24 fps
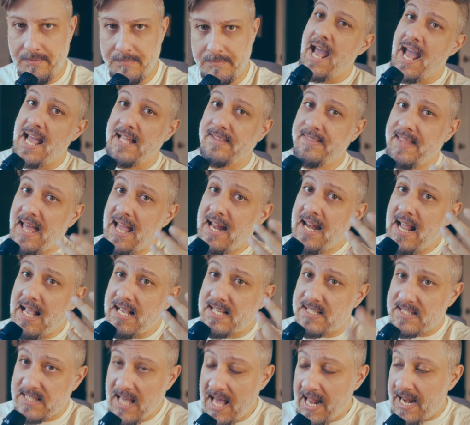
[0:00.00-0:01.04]
And that
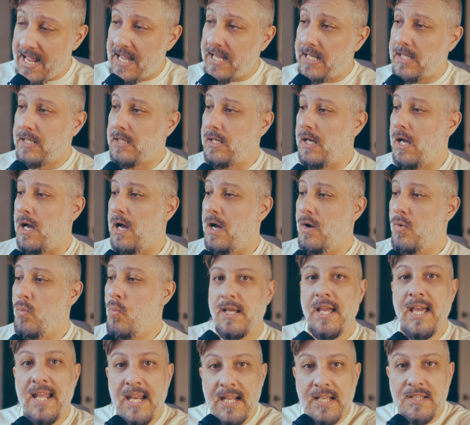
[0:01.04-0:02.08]
aesthetic,
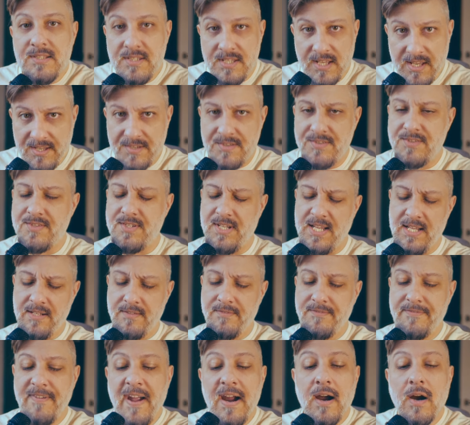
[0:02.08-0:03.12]
it exists
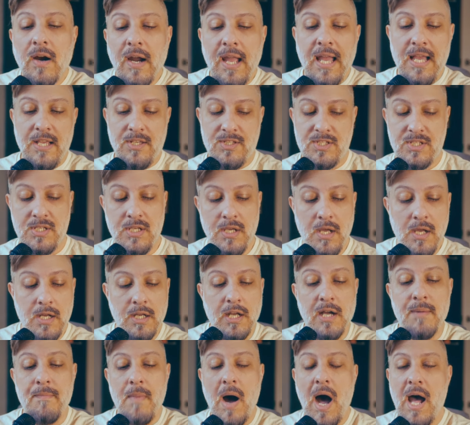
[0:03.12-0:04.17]
in various
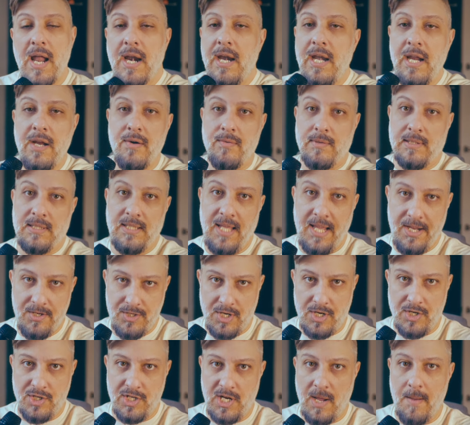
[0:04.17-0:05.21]
commodity
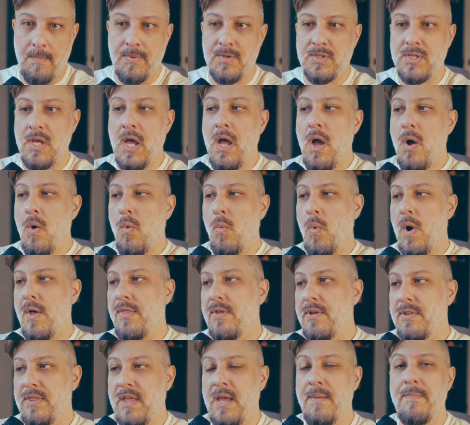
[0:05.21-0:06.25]
relationships,
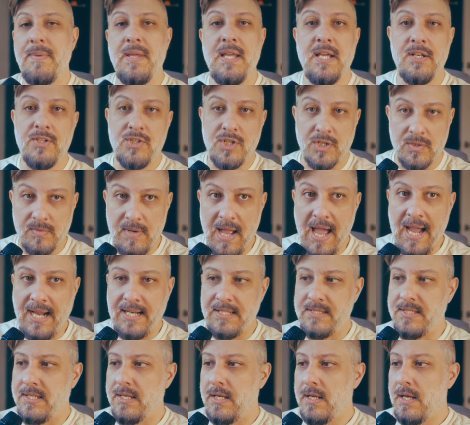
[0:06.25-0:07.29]
whether they be a
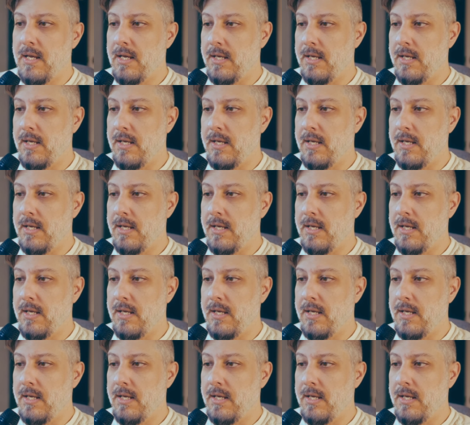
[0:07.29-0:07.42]
direct,